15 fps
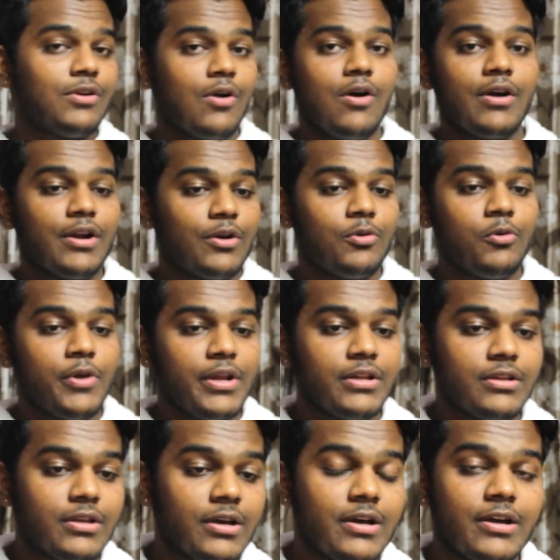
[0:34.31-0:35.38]
wrong and
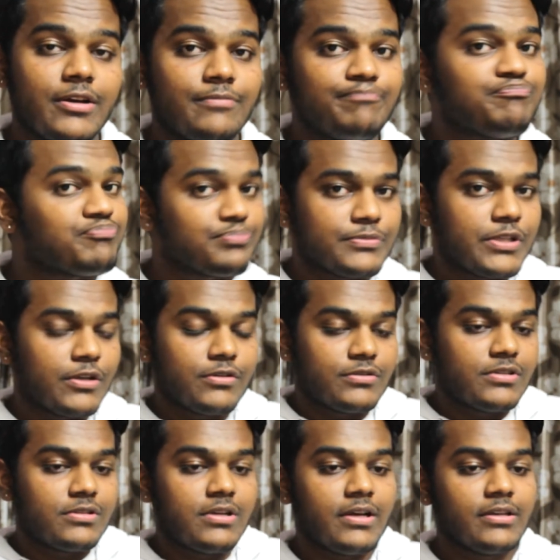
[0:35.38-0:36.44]
ruin the, you know,
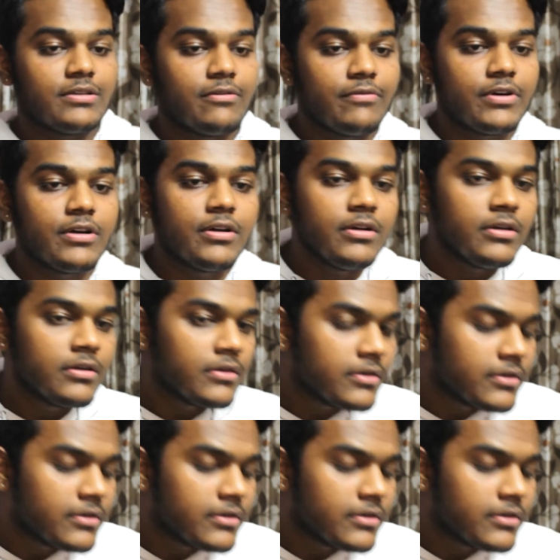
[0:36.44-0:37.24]
just like the word.